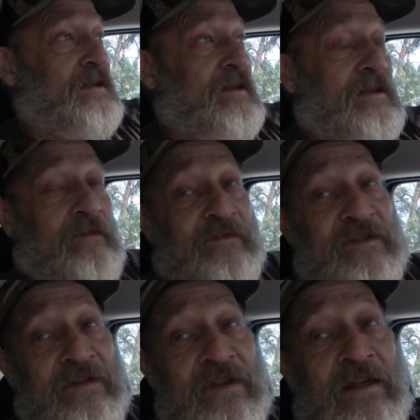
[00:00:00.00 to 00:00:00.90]
Um,
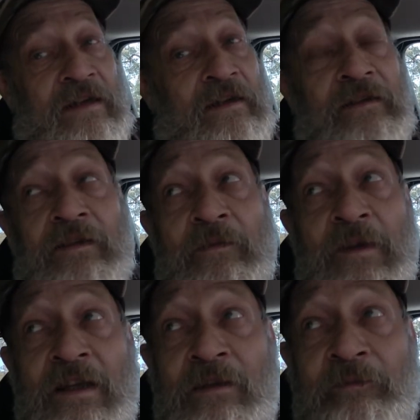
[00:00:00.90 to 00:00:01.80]
so yeah, I
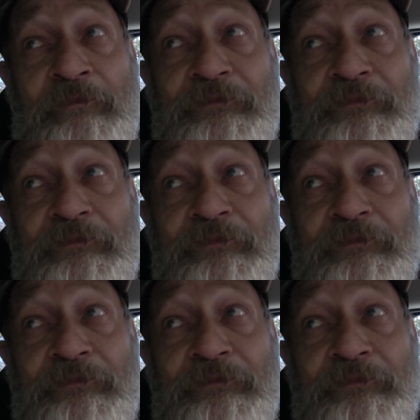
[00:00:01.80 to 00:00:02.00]
mean,